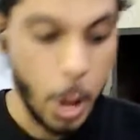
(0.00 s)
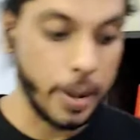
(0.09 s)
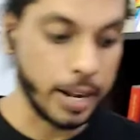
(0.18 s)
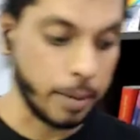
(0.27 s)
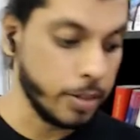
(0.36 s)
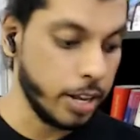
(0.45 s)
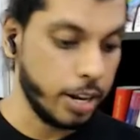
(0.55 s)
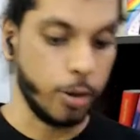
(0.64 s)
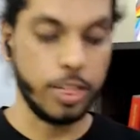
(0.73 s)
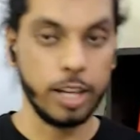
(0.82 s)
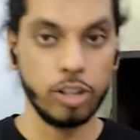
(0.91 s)
Welcome.
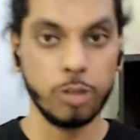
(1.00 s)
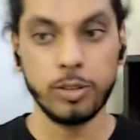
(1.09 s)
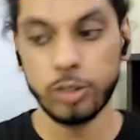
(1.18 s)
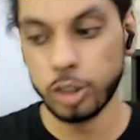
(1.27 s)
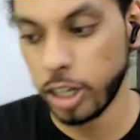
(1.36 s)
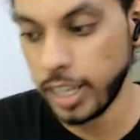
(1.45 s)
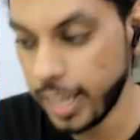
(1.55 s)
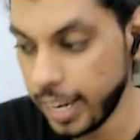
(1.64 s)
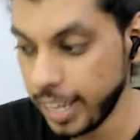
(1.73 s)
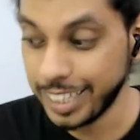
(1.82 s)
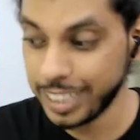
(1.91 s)
Now, thank you so much for joining.
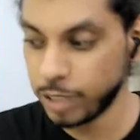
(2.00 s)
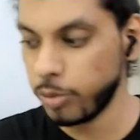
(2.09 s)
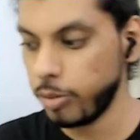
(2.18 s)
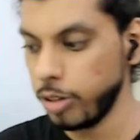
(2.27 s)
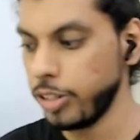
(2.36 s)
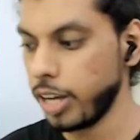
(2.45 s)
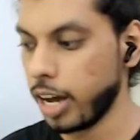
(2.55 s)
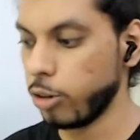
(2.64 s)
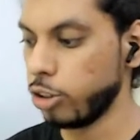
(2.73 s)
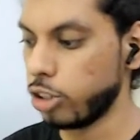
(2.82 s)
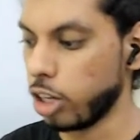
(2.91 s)
And in this one video, we are
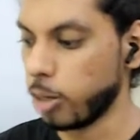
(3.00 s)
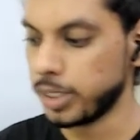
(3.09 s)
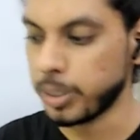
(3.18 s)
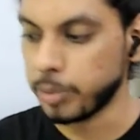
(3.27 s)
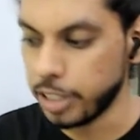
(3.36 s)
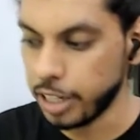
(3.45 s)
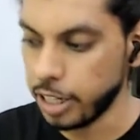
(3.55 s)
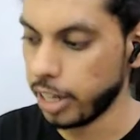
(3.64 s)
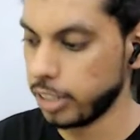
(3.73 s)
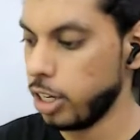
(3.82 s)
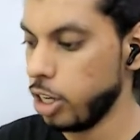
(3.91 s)
going to talk about something really
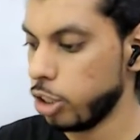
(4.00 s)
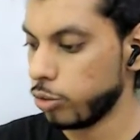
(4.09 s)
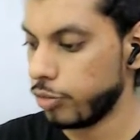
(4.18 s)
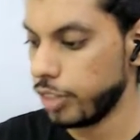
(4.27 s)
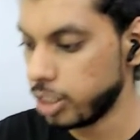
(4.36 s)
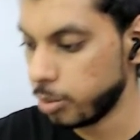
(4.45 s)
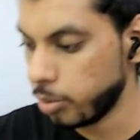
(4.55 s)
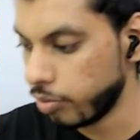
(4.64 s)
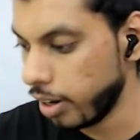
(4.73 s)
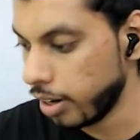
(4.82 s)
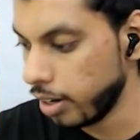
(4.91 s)
nice. So, phase number
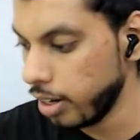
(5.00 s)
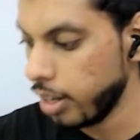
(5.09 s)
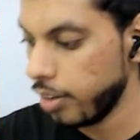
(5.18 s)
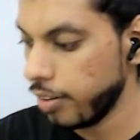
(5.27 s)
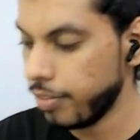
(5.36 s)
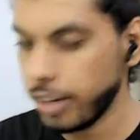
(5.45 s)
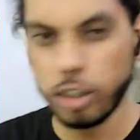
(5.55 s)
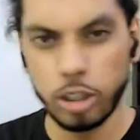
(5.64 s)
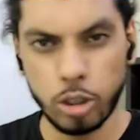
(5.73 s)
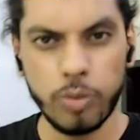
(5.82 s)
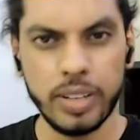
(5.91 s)
1, we are going
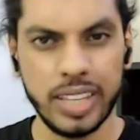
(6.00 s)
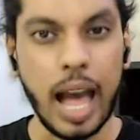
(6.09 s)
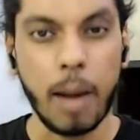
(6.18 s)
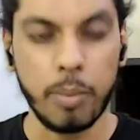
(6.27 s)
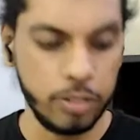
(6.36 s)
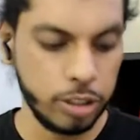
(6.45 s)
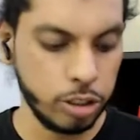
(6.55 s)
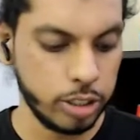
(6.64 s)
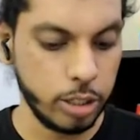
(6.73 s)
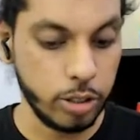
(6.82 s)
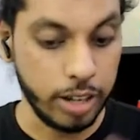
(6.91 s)
to go with abbreviations so
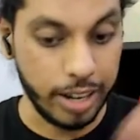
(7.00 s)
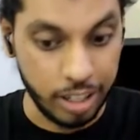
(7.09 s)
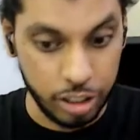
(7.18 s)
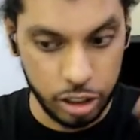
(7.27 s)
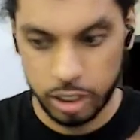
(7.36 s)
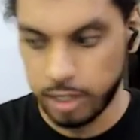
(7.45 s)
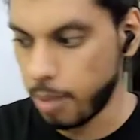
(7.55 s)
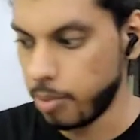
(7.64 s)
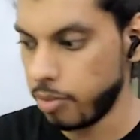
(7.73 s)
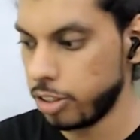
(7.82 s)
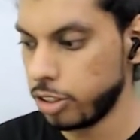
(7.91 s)
that you register
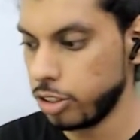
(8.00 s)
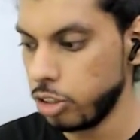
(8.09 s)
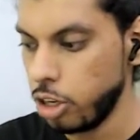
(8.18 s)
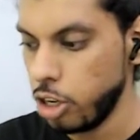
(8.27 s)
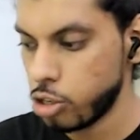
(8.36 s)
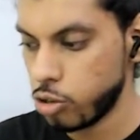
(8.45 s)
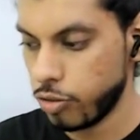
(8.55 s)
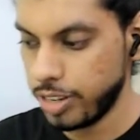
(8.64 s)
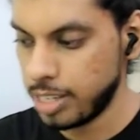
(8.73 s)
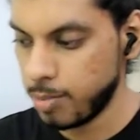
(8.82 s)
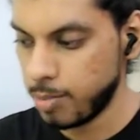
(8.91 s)
abbreviations. So,
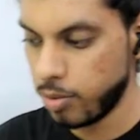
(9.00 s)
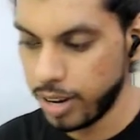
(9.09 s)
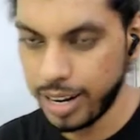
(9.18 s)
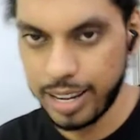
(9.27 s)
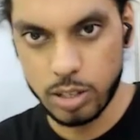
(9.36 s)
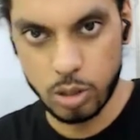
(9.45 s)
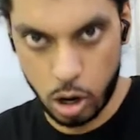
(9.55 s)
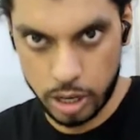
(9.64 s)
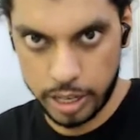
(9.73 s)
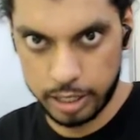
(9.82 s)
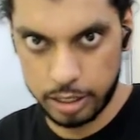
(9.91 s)
phase 1 is
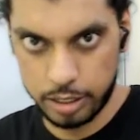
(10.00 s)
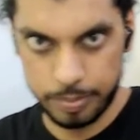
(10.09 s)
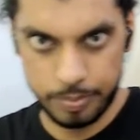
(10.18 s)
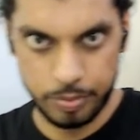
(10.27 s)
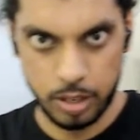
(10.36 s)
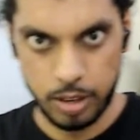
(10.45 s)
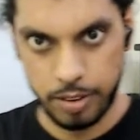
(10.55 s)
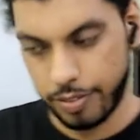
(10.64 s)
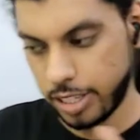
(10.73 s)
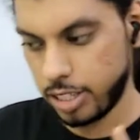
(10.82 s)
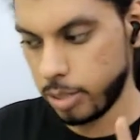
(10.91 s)
context.
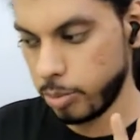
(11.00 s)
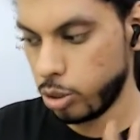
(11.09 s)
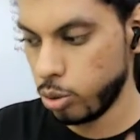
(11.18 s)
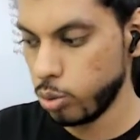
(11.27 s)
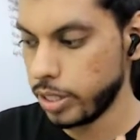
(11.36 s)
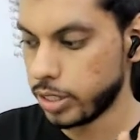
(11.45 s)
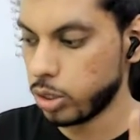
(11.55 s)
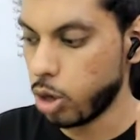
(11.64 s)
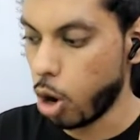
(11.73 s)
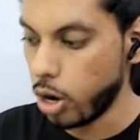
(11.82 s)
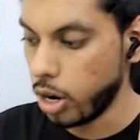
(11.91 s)
Phase number 2 is
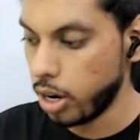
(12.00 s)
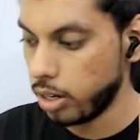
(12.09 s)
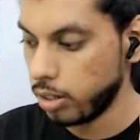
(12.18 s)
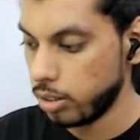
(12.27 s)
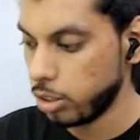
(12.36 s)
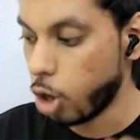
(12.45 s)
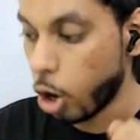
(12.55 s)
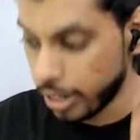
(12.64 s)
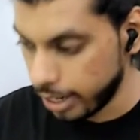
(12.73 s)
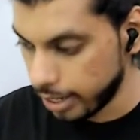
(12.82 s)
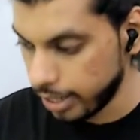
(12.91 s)

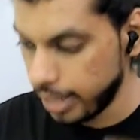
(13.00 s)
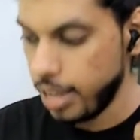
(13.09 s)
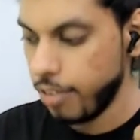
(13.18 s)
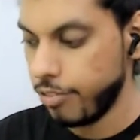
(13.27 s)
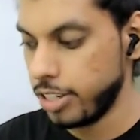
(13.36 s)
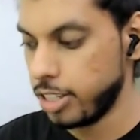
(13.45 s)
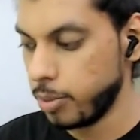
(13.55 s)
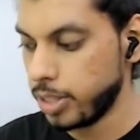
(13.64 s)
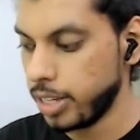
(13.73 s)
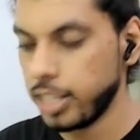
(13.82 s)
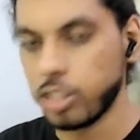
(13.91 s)
content. Phase number
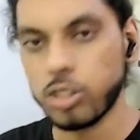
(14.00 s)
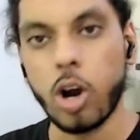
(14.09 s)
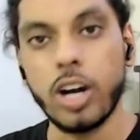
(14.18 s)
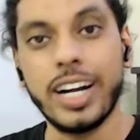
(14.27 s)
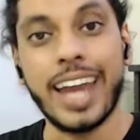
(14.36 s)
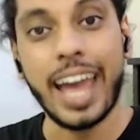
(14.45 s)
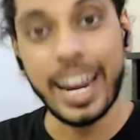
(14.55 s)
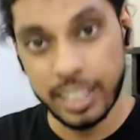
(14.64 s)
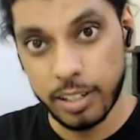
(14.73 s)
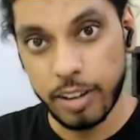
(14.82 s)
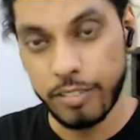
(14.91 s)
3 is
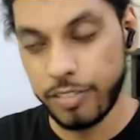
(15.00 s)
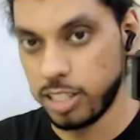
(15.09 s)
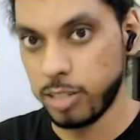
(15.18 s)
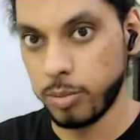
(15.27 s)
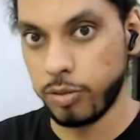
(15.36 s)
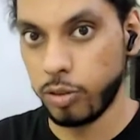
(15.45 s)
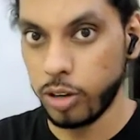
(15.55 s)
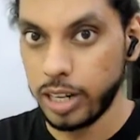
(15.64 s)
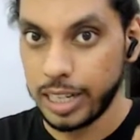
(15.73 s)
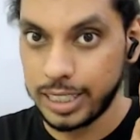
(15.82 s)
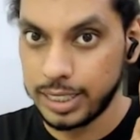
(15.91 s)
contact. Phase number 4
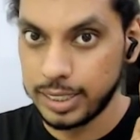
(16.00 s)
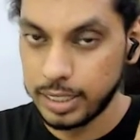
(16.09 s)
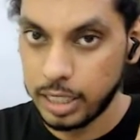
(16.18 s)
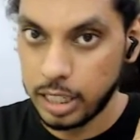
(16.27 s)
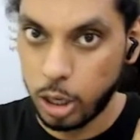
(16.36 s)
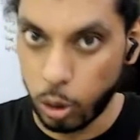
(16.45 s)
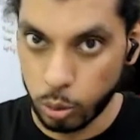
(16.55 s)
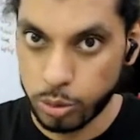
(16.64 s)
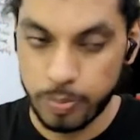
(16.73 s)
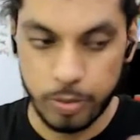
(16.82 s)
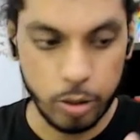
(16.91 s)
is
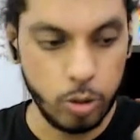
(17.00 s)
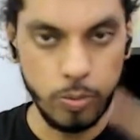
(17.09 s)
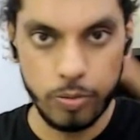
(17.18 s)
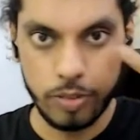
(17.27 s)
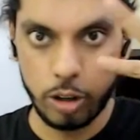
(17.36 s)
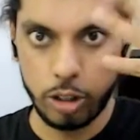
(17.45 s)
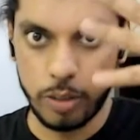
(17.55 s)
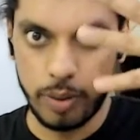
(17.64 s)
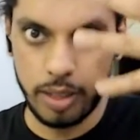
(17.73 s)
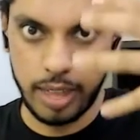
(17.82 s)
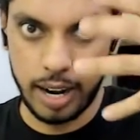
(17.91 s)
close. Cool. We are going to
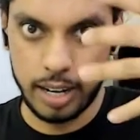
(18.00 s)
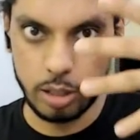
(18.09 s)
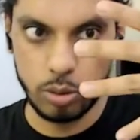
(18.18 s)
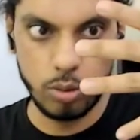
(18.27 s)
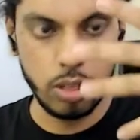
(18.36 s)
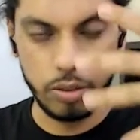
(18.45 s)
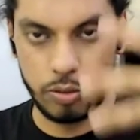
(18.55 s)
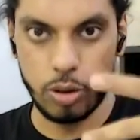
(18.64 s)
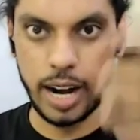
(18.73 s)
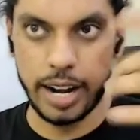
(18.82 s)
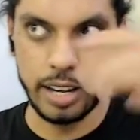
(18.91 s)
divide that into the
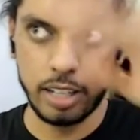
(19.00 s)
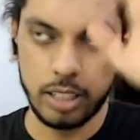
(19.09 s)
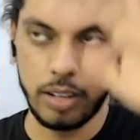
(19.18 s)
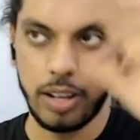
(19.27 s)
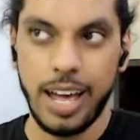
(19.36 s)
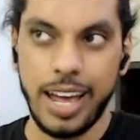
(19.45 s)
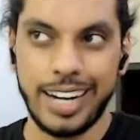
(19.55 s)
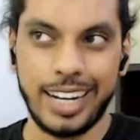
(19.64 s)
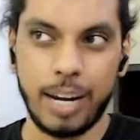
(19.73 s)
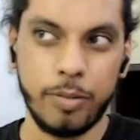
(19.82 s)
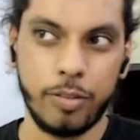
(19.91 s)
4 categories. It
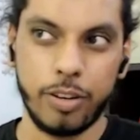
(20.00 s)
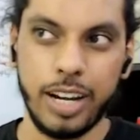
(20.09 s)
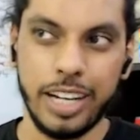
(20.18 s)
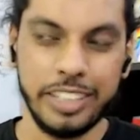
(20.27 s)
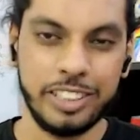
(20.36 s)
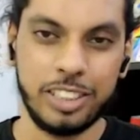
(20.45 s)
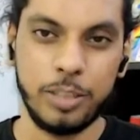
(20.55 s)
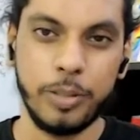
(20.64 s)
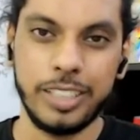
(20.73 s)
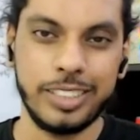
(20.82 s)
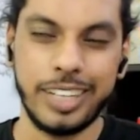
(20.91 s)
can be for 60
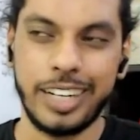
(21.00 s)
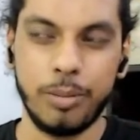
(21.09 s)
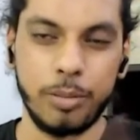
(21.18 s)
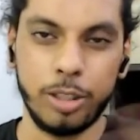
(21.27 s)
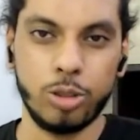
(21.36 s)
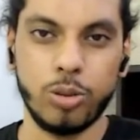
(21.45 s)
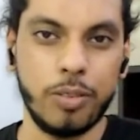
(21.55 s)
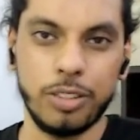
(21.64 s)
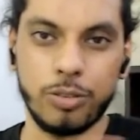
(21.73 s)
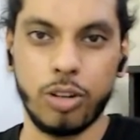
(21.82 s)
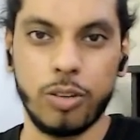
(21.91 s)
minutes, 90 minutes, 2
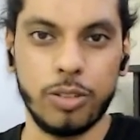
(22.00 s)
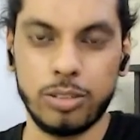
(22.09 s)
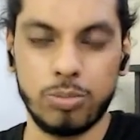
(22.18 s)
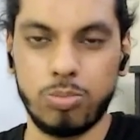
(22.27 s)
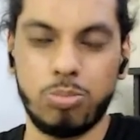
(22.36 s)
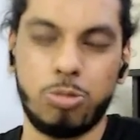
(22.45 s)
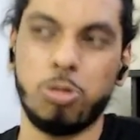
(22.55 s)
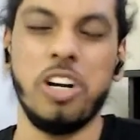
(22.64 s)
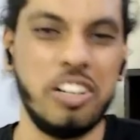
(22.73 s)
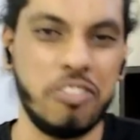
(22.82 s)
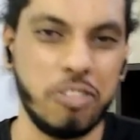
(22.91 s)
hours, 4 hours,
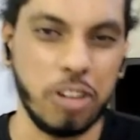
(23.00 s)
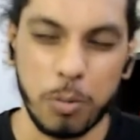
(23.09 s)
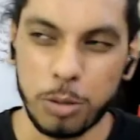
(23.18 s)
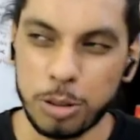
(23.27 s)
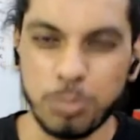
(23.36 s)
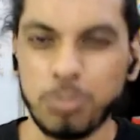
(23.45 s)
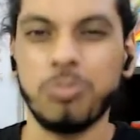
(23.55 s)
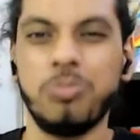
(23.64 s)
24 hours.